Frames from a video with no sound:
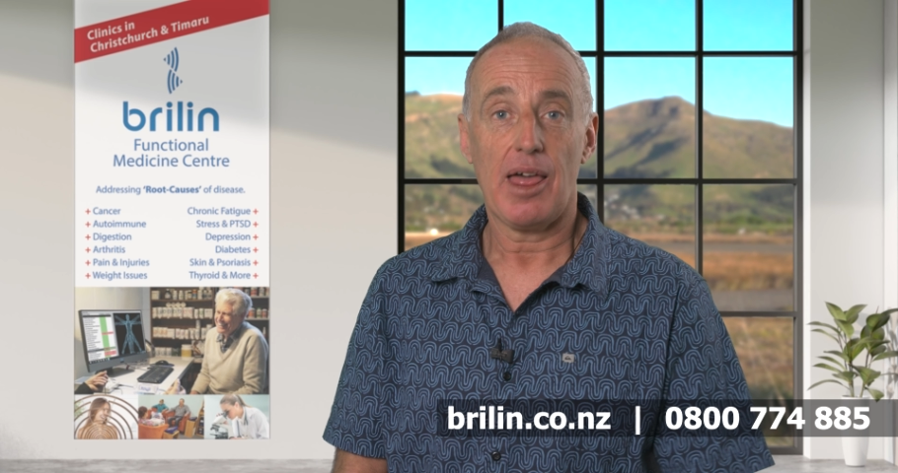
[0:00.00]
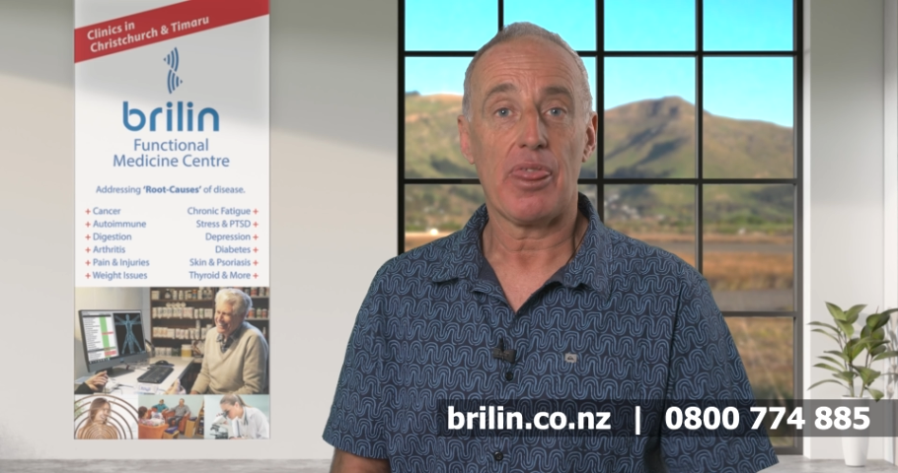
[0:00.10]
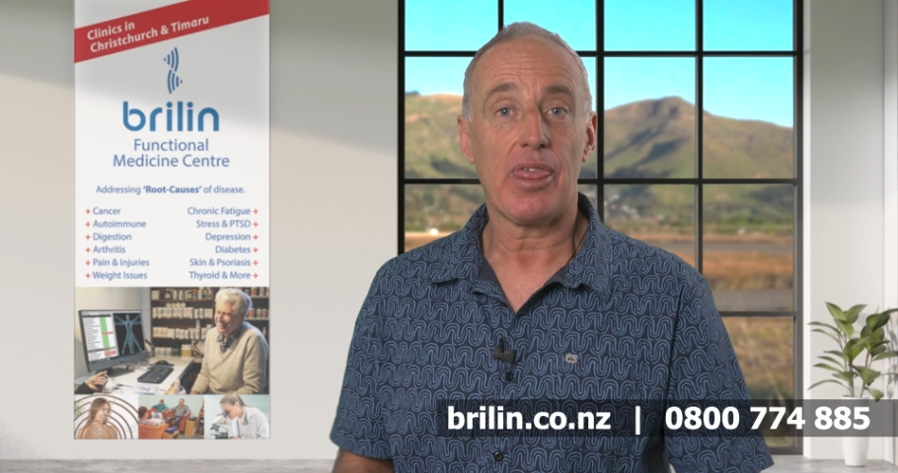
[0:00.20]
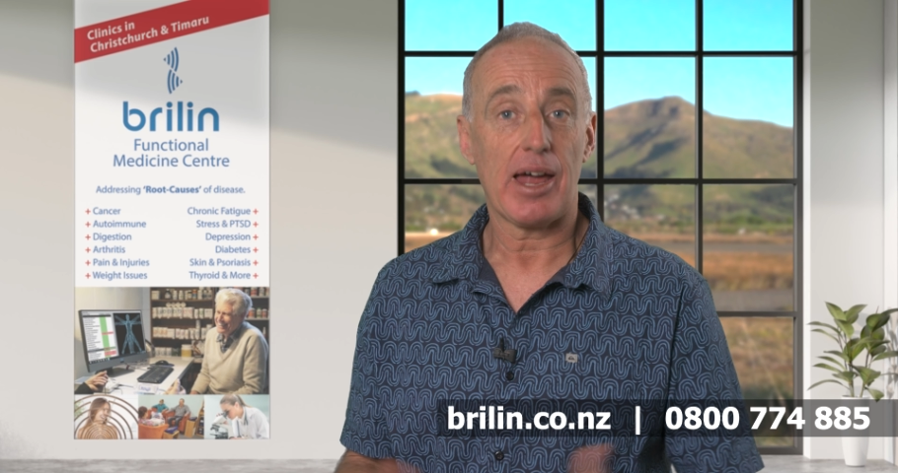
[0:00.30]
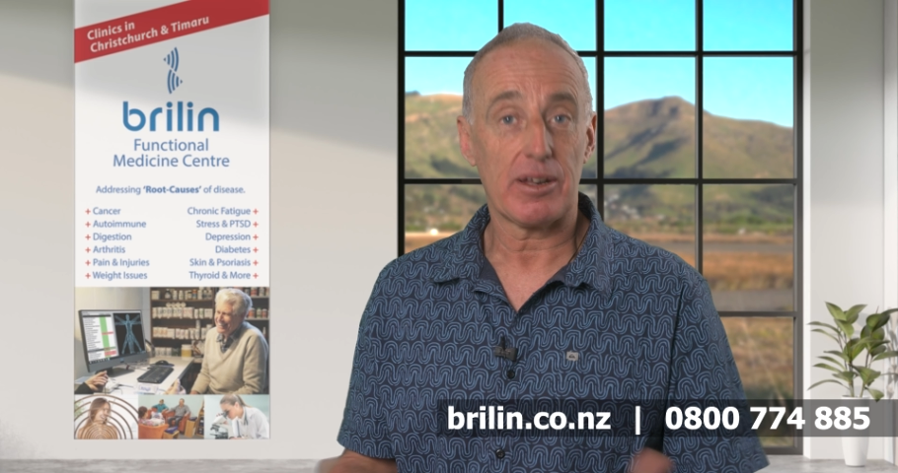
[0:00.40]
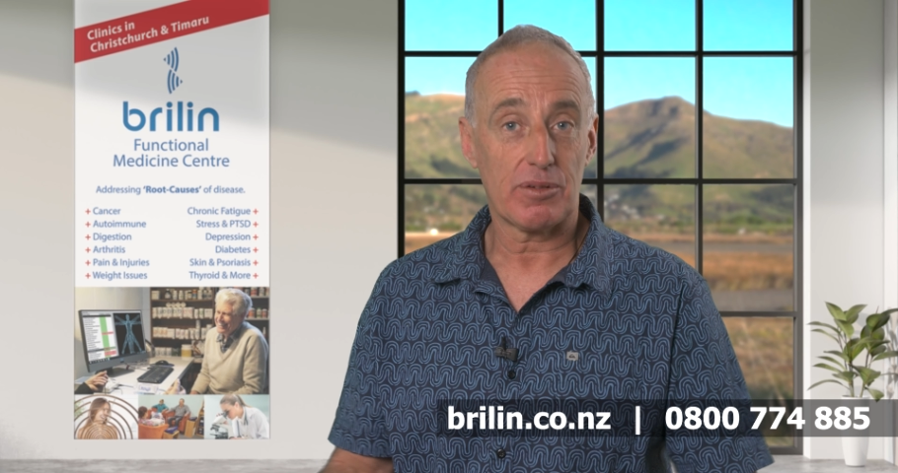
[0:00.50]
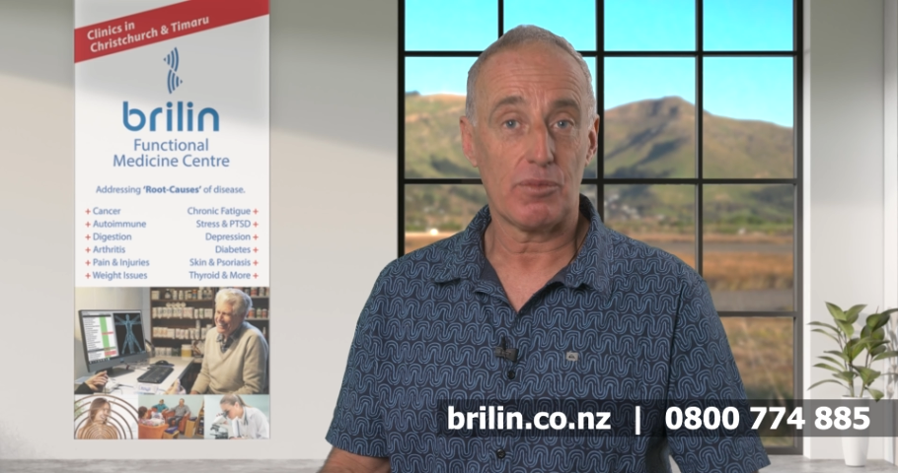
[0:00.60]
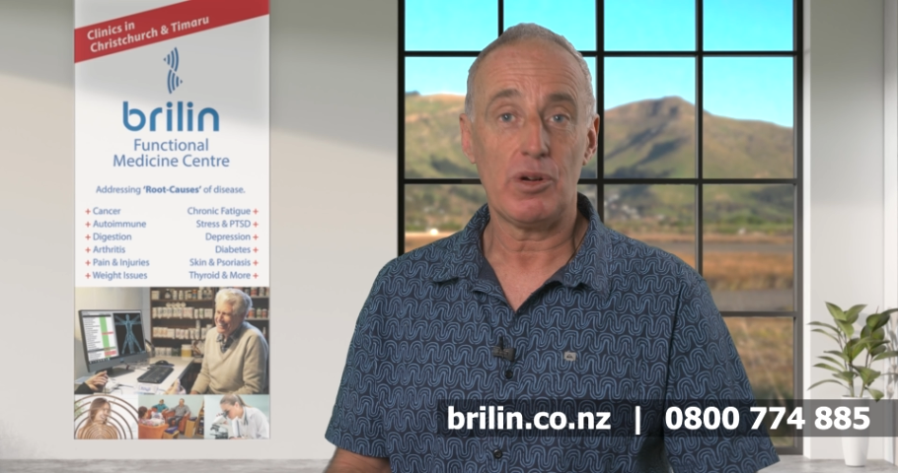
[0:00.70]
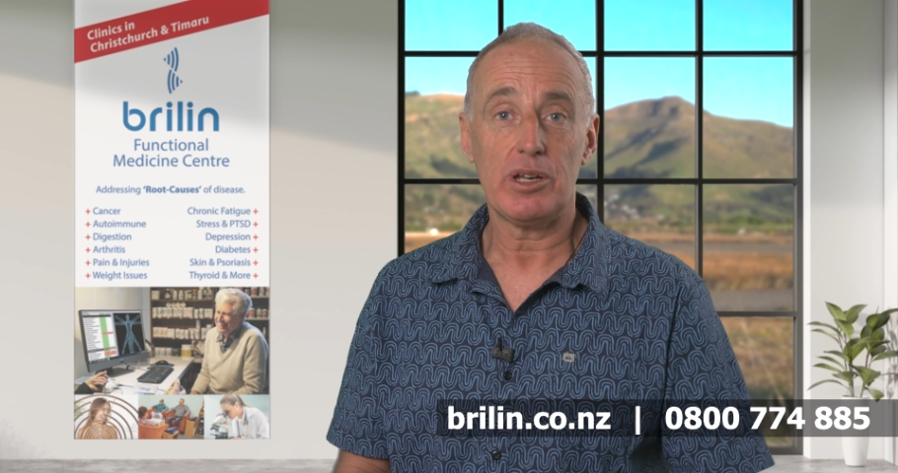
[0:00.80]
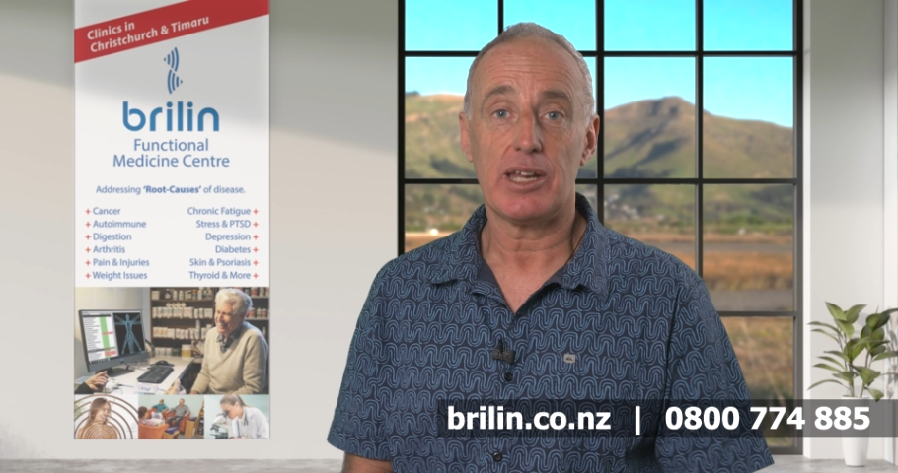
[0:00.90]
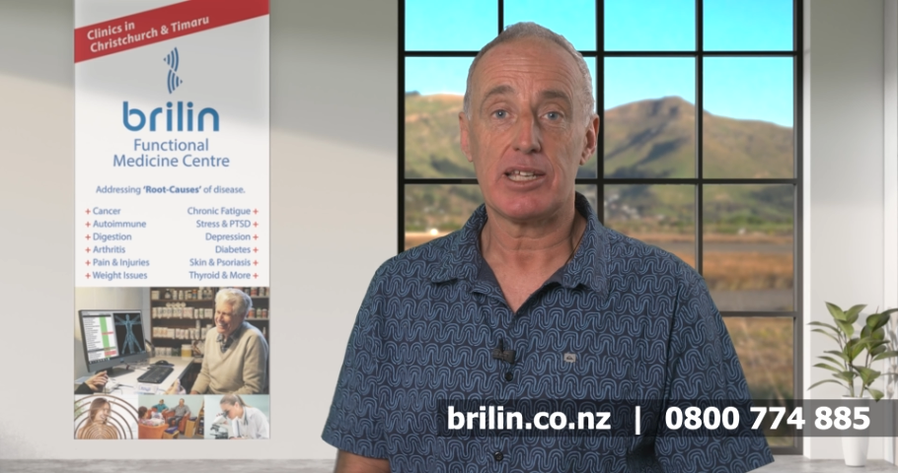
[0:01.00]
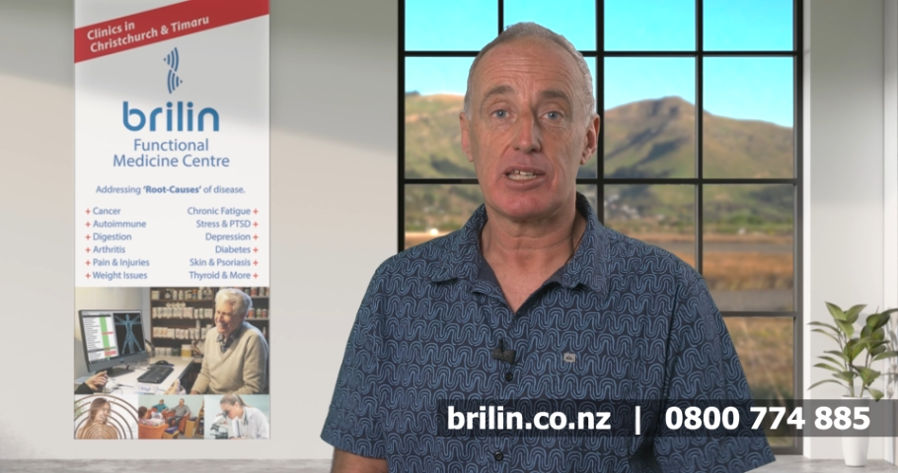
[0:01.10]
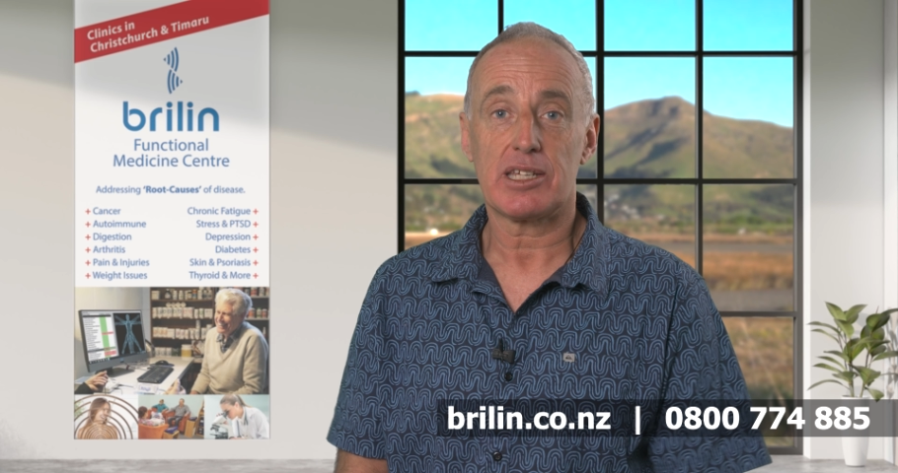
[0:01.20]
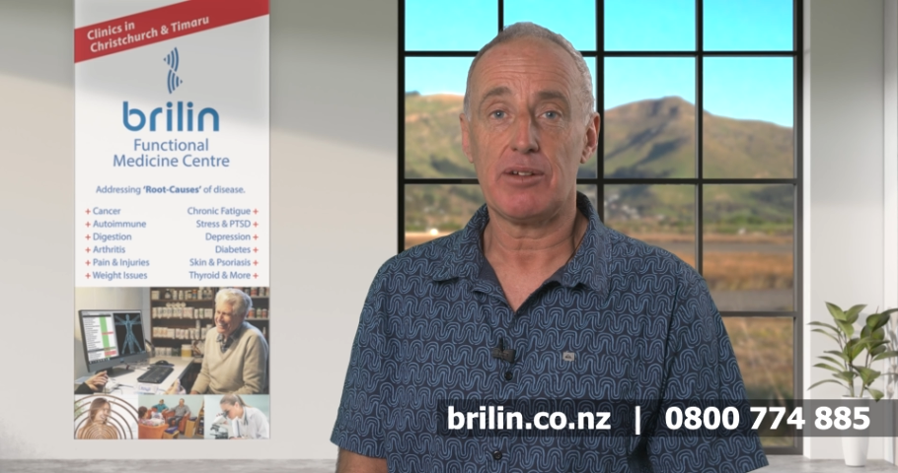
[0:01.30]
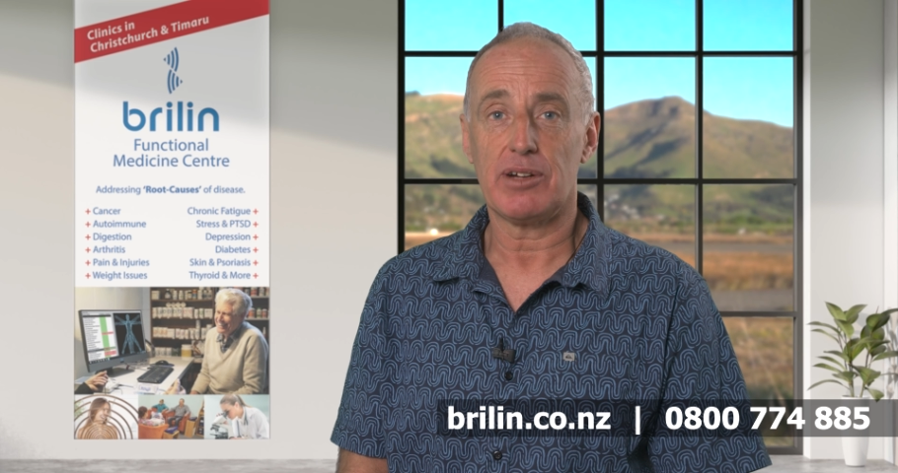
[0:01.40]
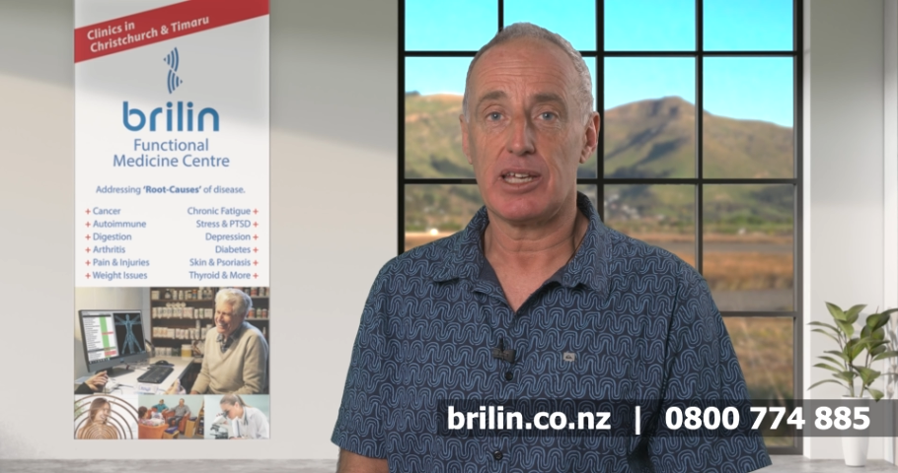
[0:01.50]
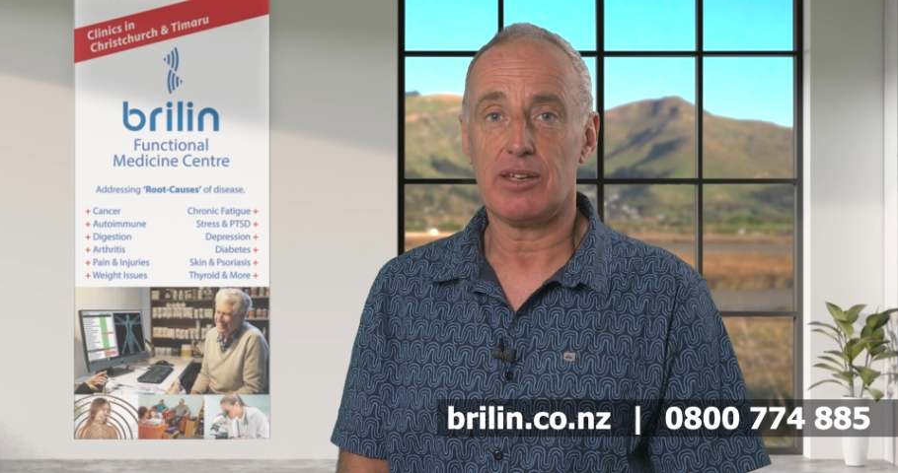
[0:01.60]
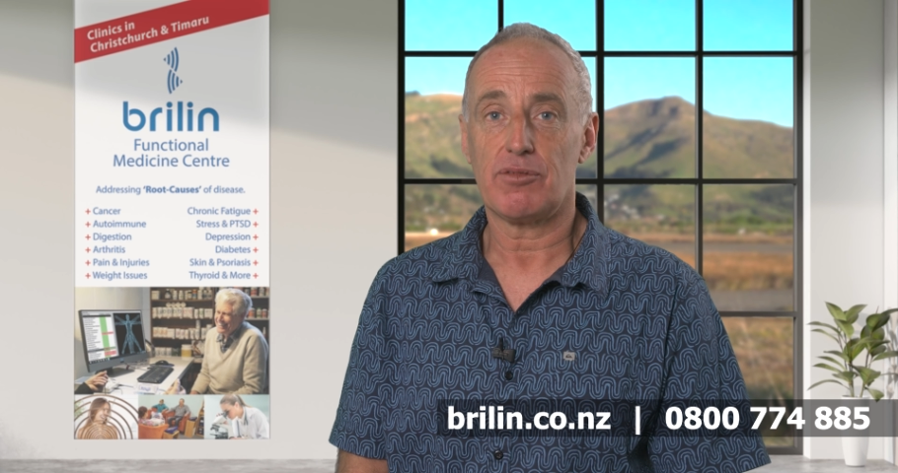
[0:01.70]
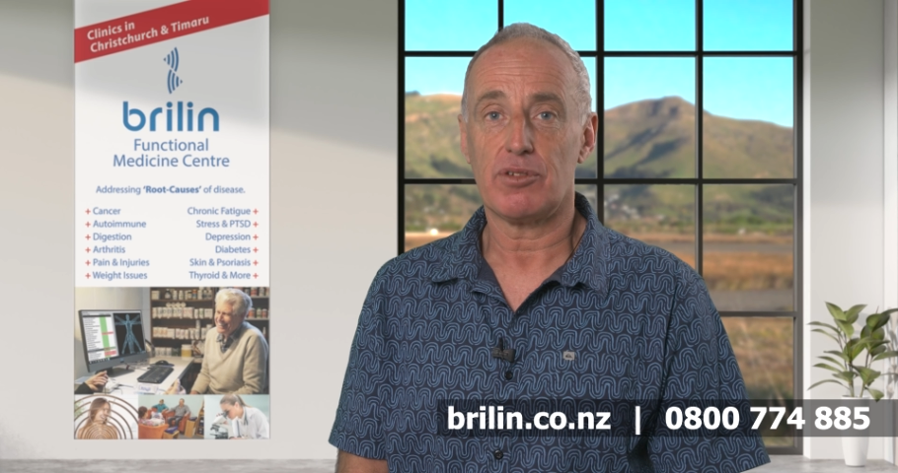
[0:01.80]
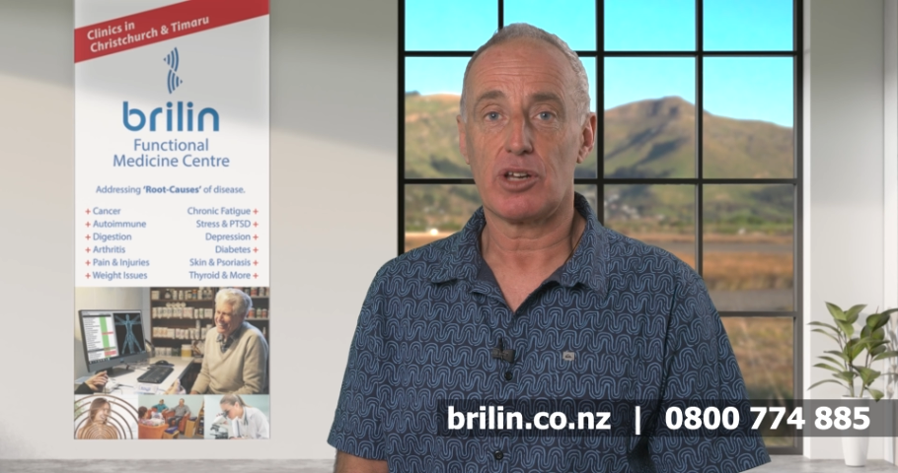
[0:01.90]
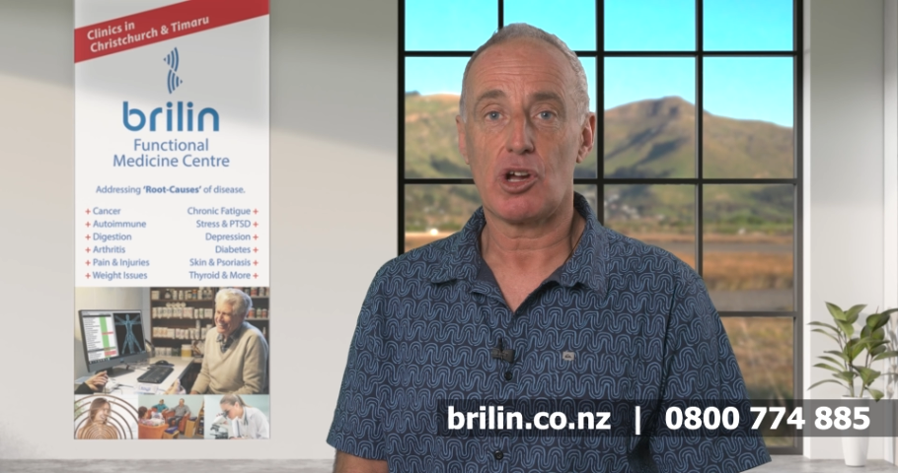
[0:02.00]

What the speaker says: that weren't necessarily even